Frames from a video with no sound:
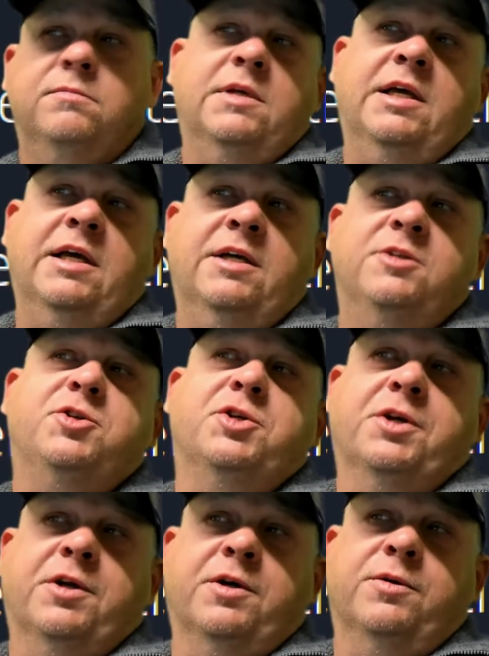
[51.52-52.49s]
Edge
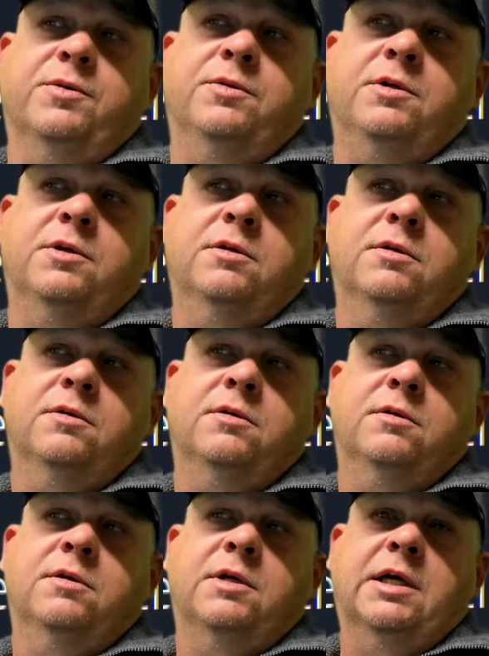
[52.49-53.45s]
node
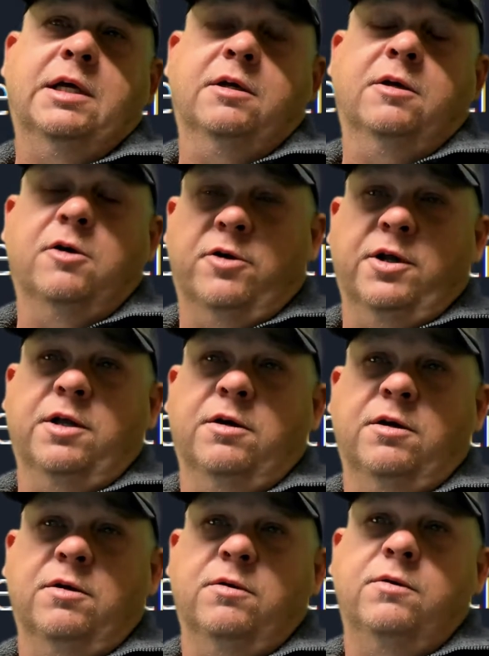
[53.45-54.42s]
and Guardian
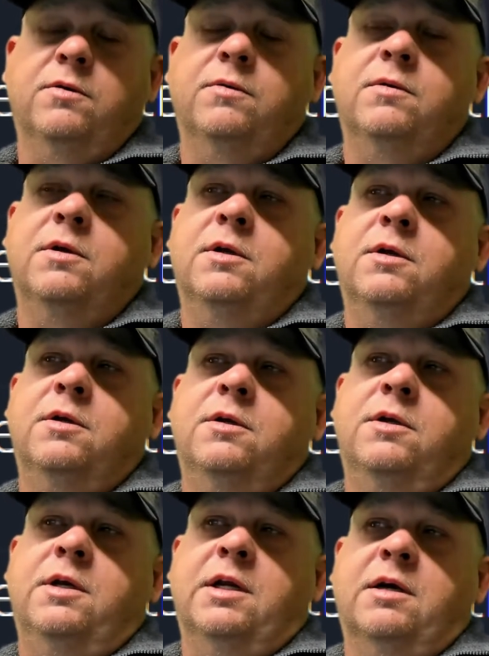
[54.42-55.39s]
node.
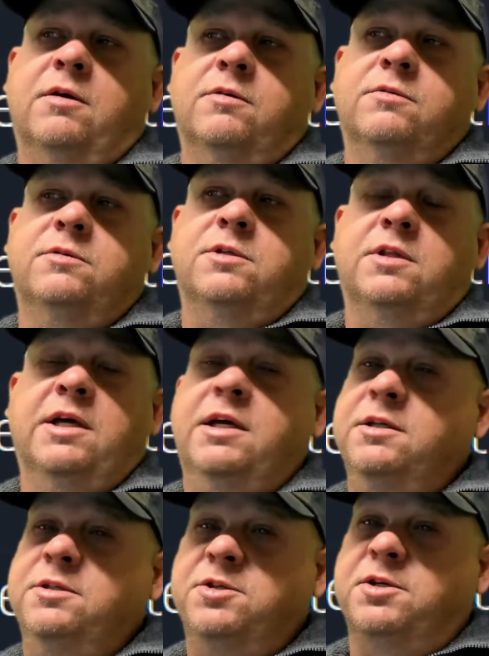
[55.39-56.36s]
Now, to the
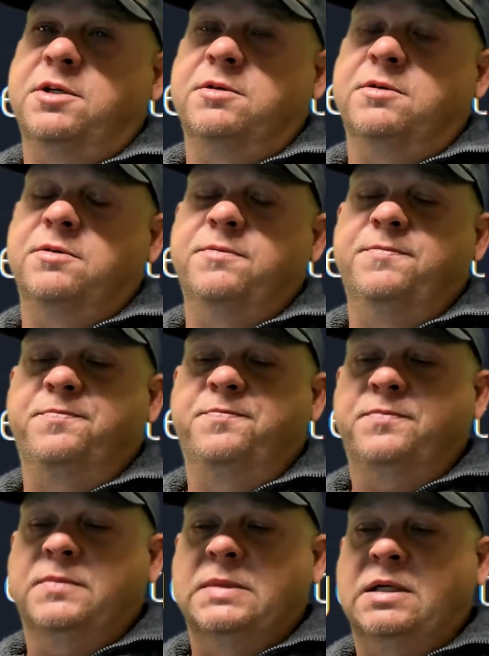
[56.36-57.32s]
Edge node,
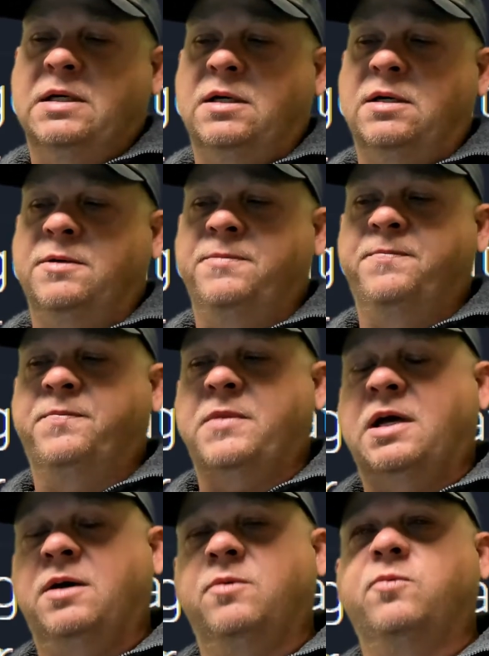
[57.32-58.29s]

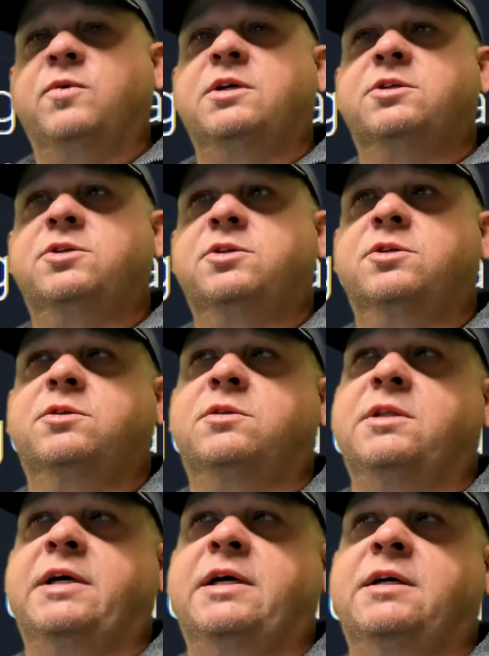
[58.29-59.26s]
I wish
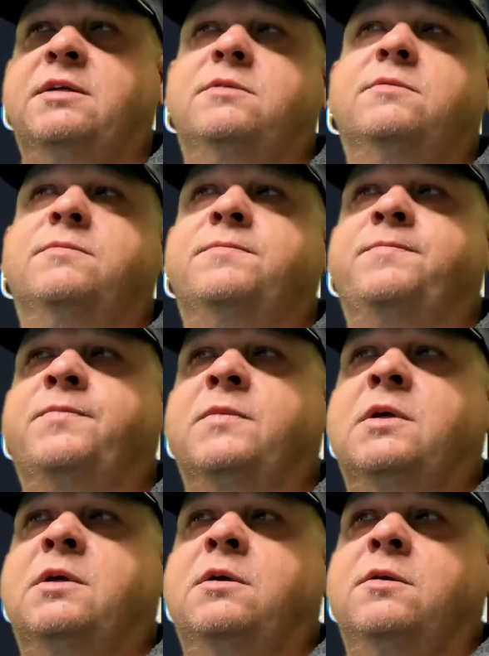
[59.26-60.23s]
that
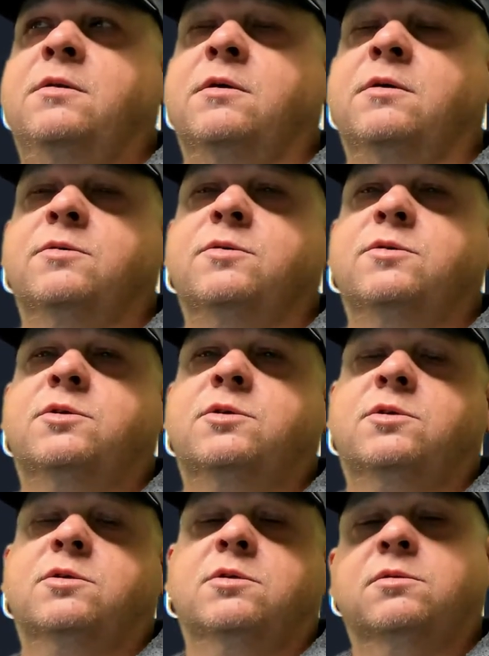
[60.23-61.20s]

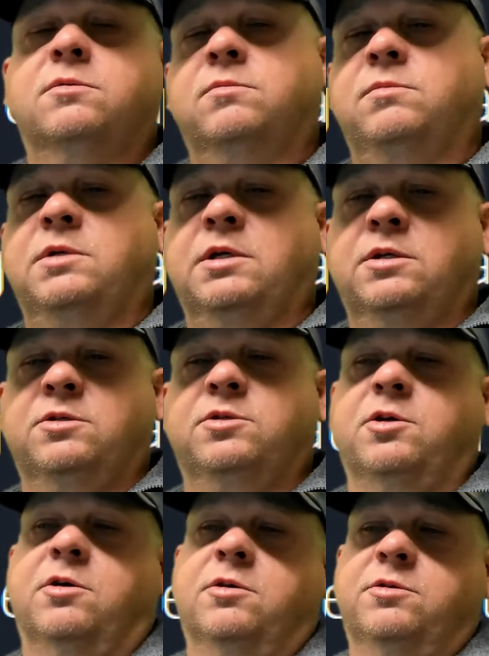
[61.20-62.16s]
those in
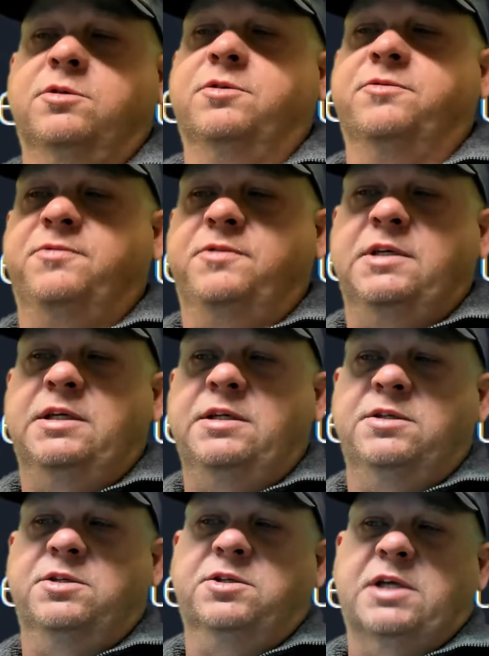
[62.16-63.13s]
charge of the
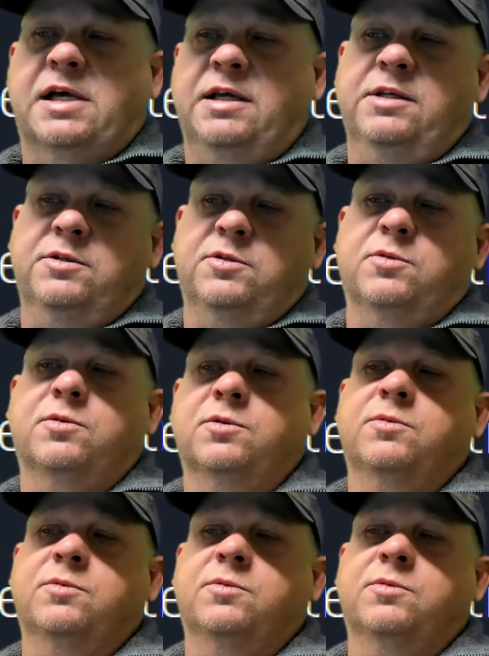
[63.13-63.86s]
site or